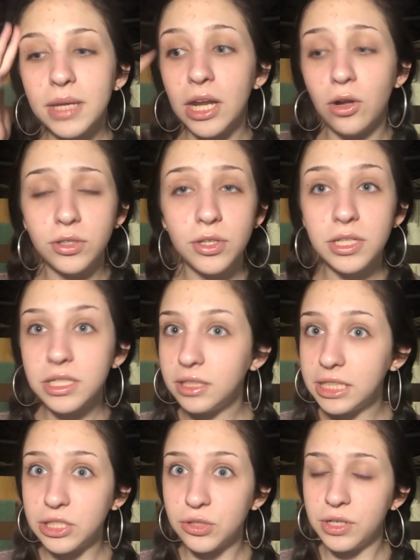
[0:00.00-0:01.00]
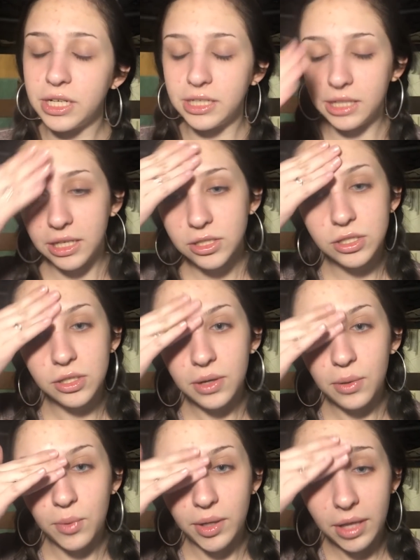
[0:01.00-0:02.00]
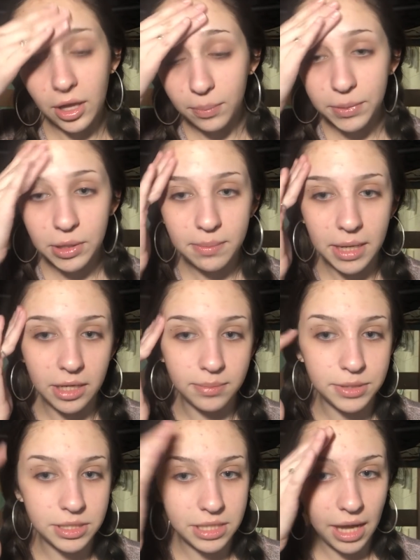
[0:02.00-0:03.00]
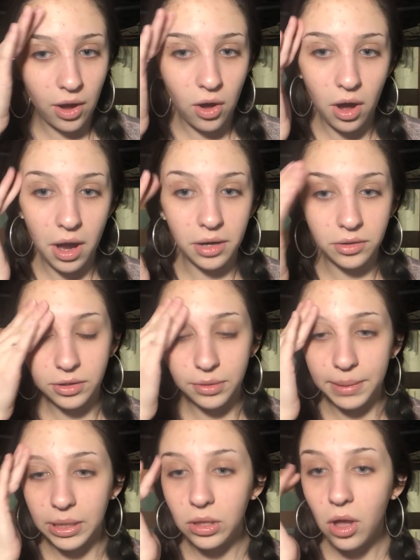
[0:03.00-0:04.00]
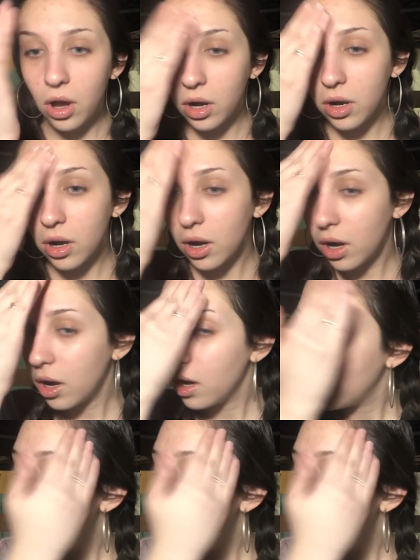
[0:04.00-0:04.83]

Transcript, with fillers: It also has glycerin in it, so it will help your makeup stay on a little bit longer.